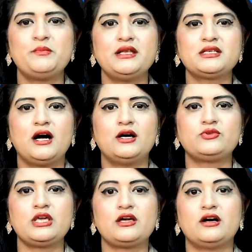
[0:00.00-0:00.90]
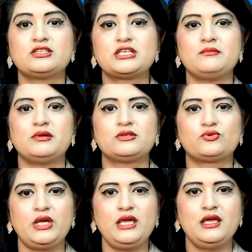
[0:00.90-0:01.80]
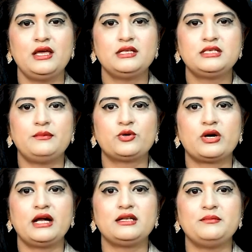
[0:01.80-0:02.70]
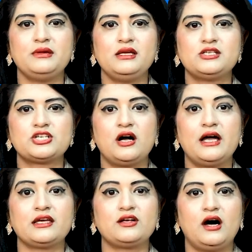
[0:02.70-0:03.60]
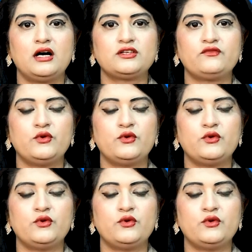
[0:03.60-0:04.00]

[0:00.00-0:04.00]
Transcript: Bend County Constable 3, Democrat Nabil Shike got